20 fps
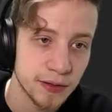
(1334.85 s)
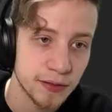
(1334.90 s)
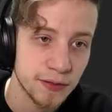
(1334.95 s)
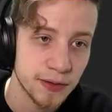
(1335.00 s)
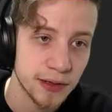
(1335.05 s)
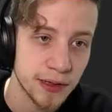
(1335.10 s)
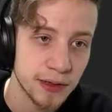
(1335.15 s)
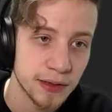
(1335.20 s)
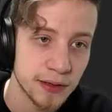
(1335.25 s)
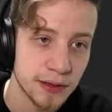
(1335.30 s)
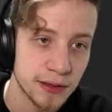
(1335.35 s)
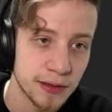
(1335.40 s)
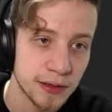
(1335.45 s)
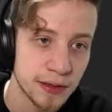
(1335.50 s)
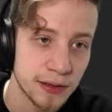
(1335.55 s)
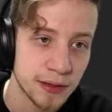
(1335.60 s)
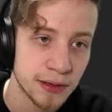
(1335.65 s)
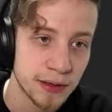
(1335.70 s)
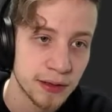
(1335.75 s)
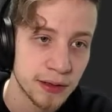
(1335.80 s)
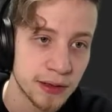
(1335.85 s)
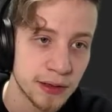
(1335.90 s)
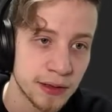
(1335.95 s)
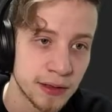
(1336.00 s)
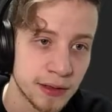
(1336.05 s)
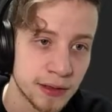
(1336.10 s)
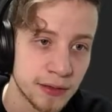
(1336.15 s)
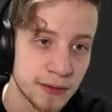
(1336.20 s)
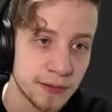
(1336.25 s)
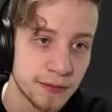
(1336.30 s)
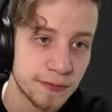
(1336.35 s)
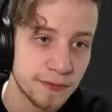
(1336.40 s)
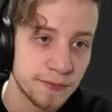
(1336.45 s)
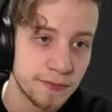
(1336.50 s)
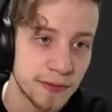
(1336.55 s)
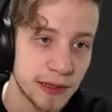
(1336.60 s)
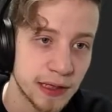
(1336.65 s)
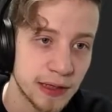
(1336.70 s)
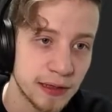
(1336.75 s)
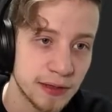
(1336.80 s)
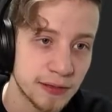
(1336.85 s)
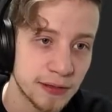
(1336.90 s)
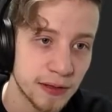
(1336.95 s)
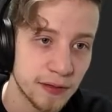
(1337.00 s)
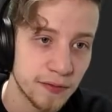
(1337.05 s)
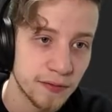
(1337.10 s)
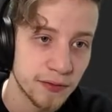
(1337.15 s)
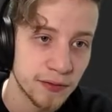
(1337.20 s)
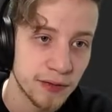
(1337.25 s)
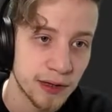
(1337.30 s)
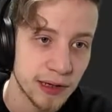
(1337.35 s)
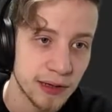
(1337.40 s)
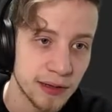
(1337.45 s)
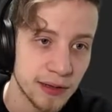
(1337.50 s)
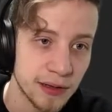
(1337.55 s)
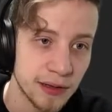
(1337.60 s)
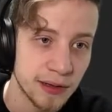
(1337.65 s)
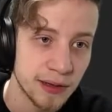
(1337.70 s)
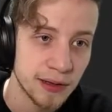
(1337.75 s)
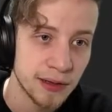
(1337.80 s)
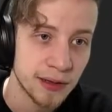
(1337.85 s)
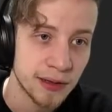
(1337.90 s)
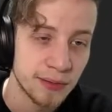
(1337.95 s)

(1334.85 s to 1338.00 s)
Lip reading: quite fit itself correctly.